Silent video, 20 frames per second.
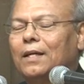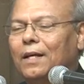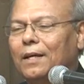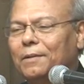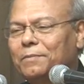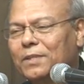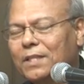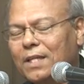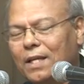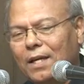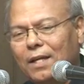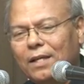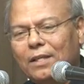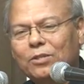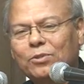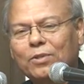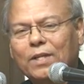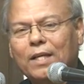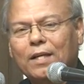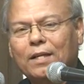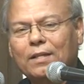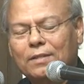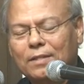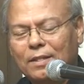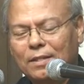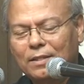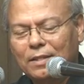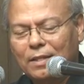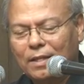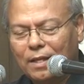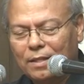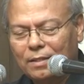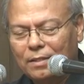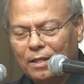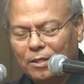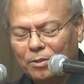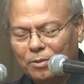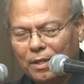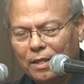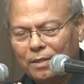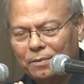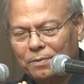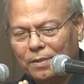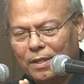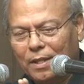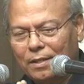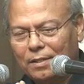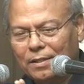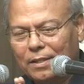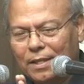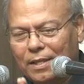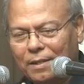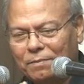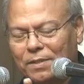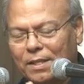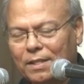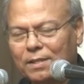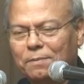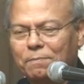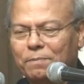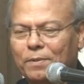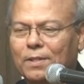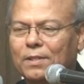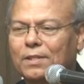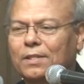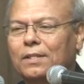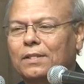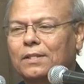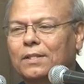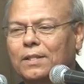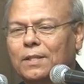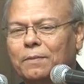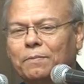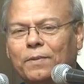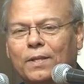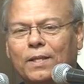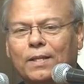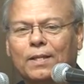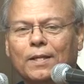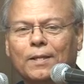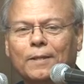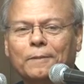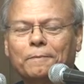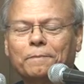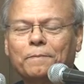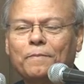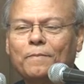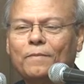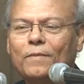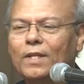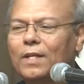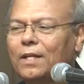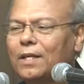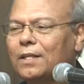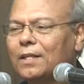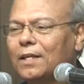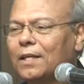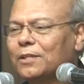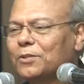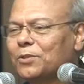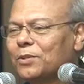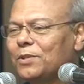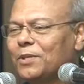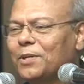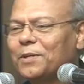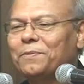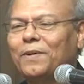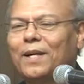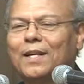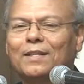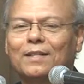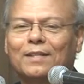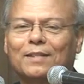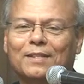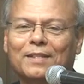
I'm trying to get, uh, the, I now I'll, I'll keep this person separately and I could not find it.